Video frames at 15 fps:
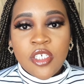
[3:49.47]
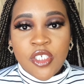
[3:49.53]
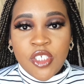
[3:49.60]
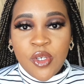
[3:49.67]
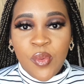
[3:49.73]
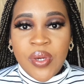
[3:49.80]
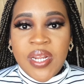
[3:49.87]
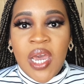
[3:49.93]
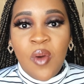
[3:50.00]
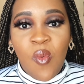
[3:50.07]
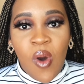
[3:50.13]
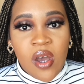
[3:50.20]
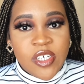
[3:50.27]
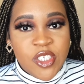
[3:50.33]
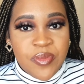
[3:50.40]
so when i
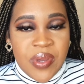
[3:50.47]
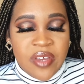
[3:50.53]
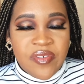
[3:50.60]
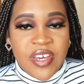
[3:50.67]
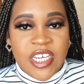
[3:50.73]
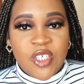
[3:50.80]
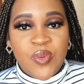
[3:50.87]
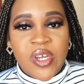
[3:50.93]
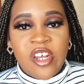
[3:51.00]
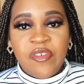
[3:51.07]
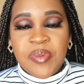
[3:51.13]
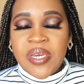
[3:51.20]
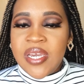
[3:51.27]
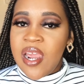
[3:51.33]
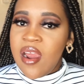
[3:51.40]
wash my face what
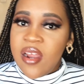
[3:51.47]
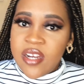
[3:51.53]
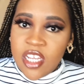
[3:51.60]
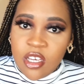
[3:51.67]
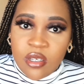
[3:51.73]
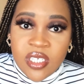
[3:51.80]
i've been currently